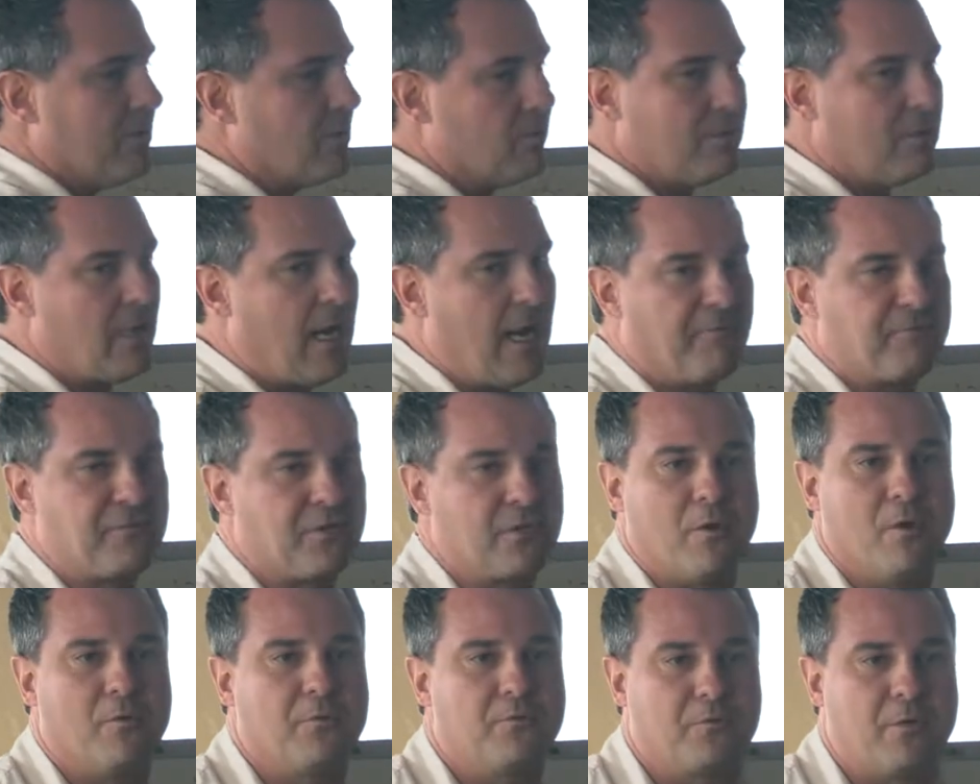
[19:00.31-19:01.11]
don't have
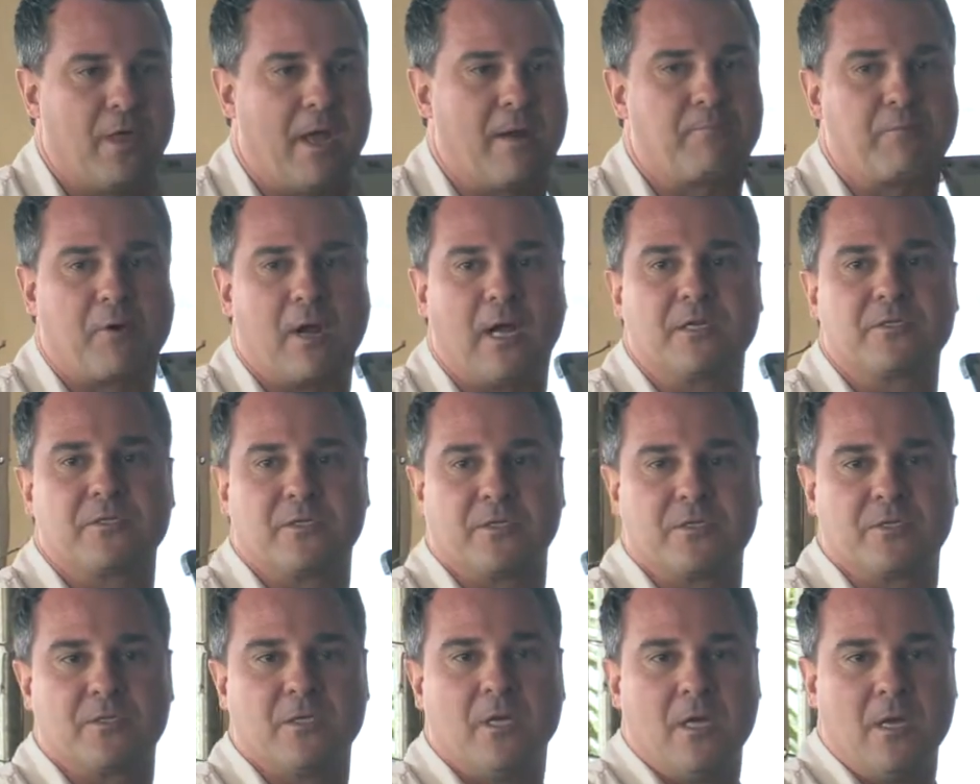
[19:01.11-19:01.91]
to go through that
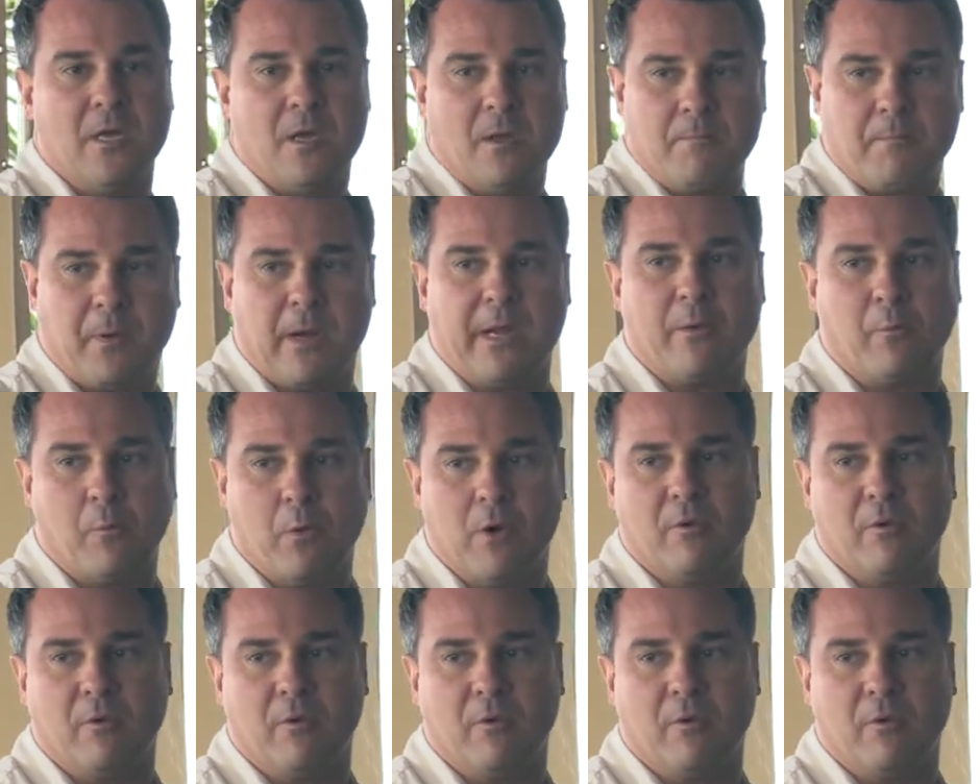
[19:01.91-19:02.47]
process. But it